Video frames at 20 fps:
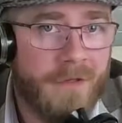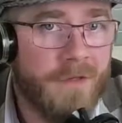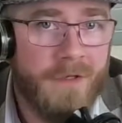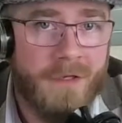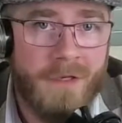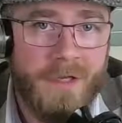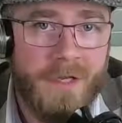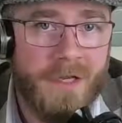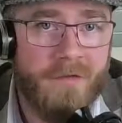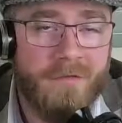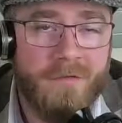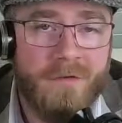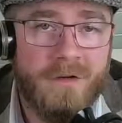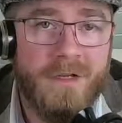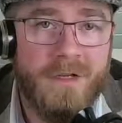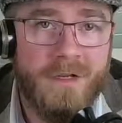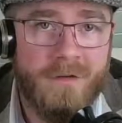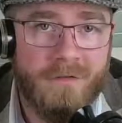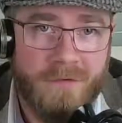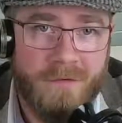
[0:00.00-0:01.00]
Never
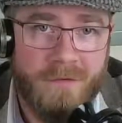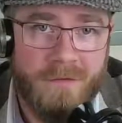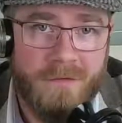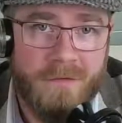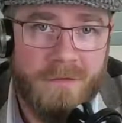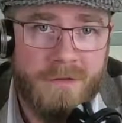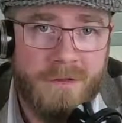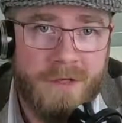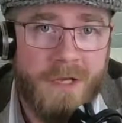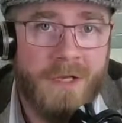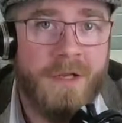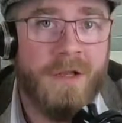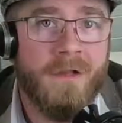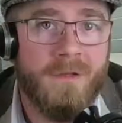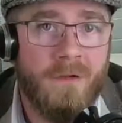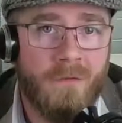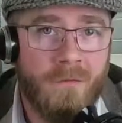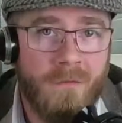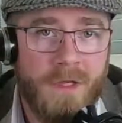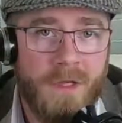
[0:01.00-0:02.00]
ever. And I
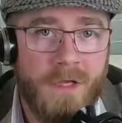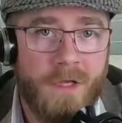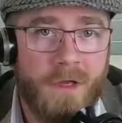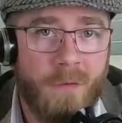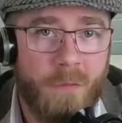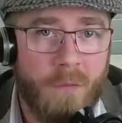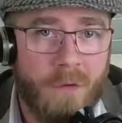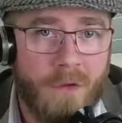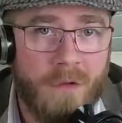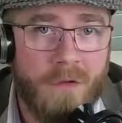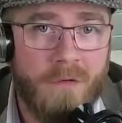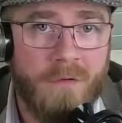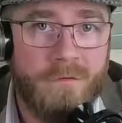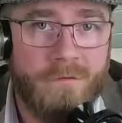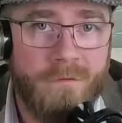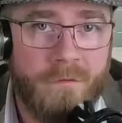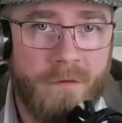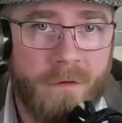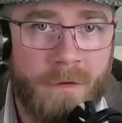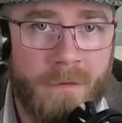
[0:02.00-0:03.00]
don't care where you're
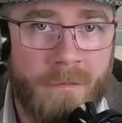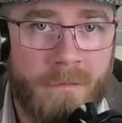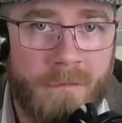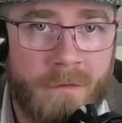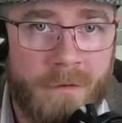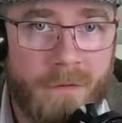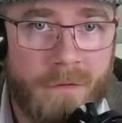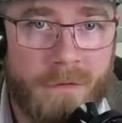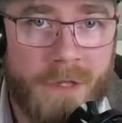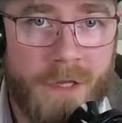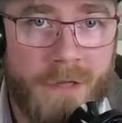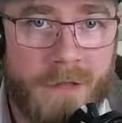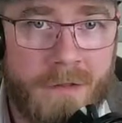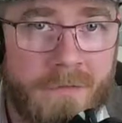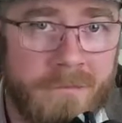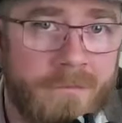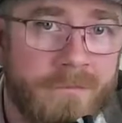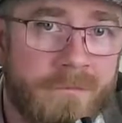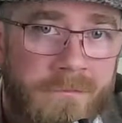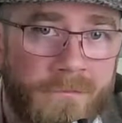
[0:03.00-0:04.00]
from, okay?
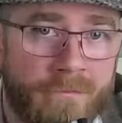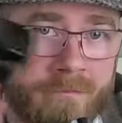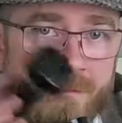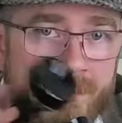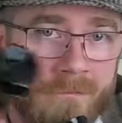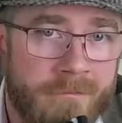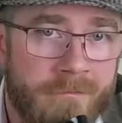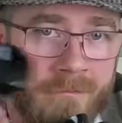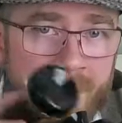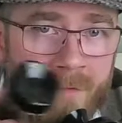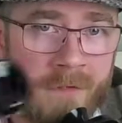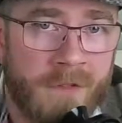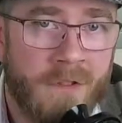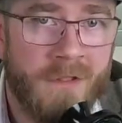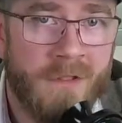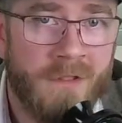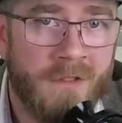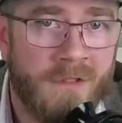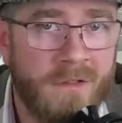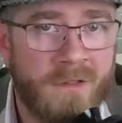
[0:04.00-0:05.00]

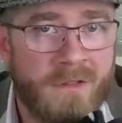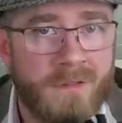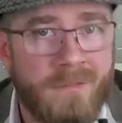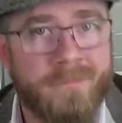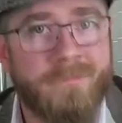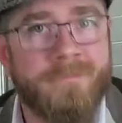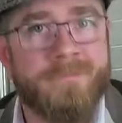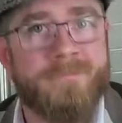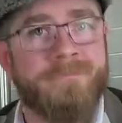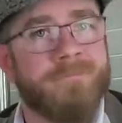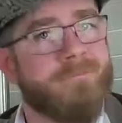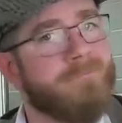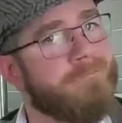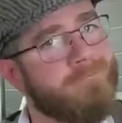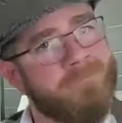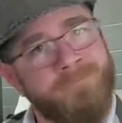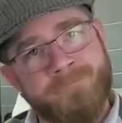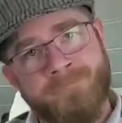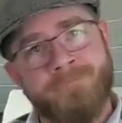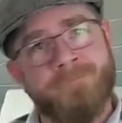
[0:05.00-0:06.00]
Uh-uh.
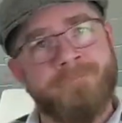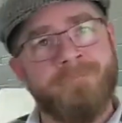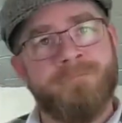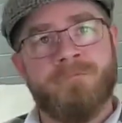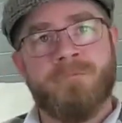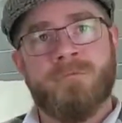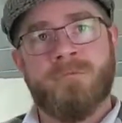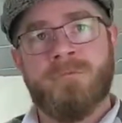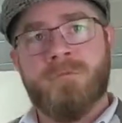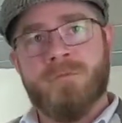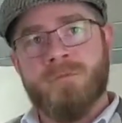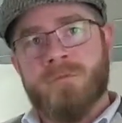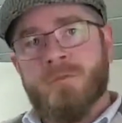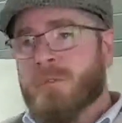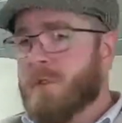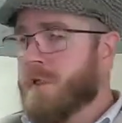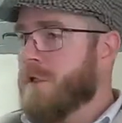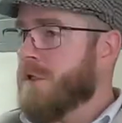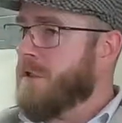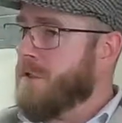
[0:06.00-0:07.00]
Mm-mm.
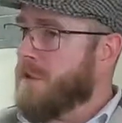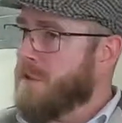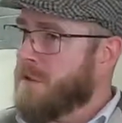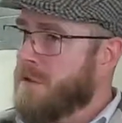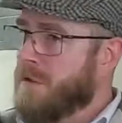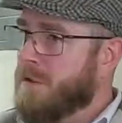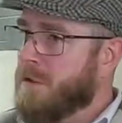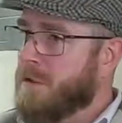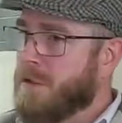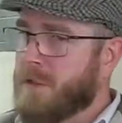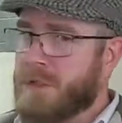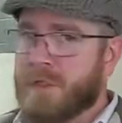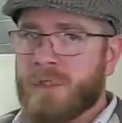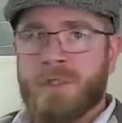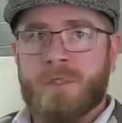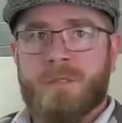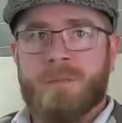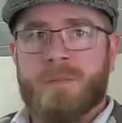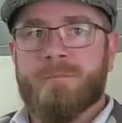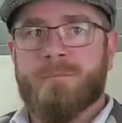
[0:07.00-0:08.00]

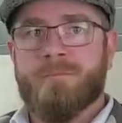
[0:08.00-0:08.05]
Uh-uh.